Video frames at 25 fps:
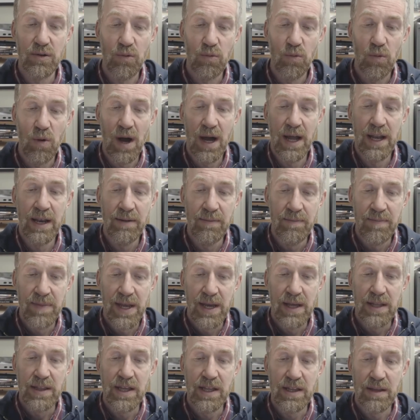One,
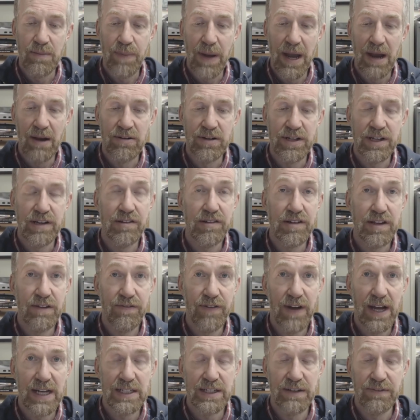that the parent is
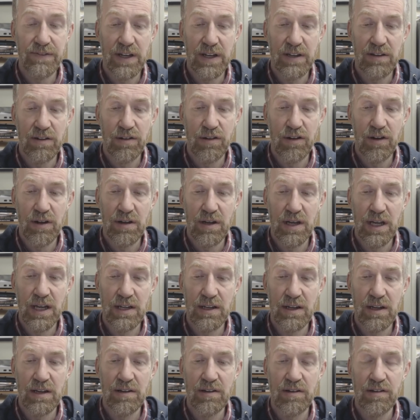defective
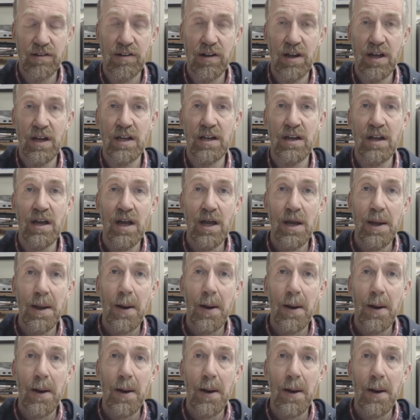in concern,